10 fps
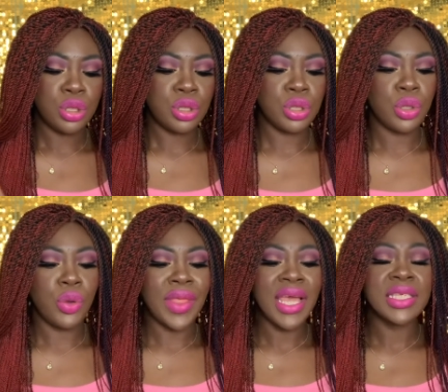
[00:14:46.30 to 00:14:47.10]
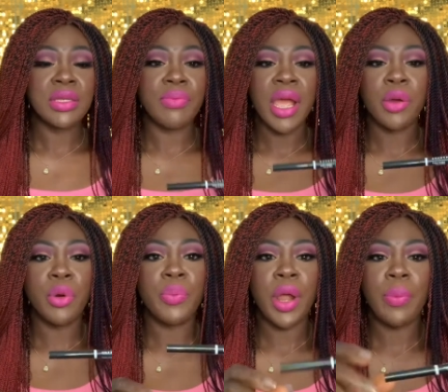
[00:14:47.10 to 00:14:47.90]
So that is the micro
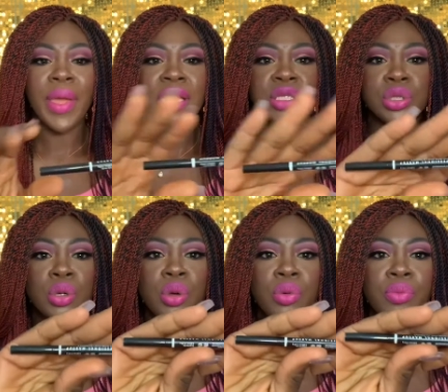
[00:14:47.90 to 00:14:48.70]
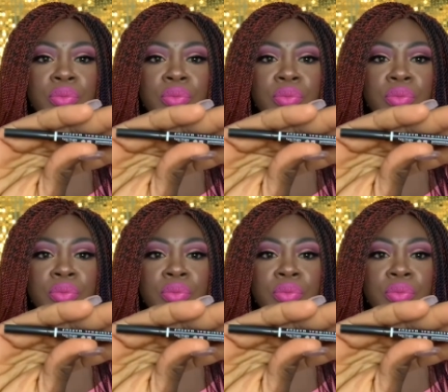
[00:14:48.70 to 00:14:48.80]
brow pencil,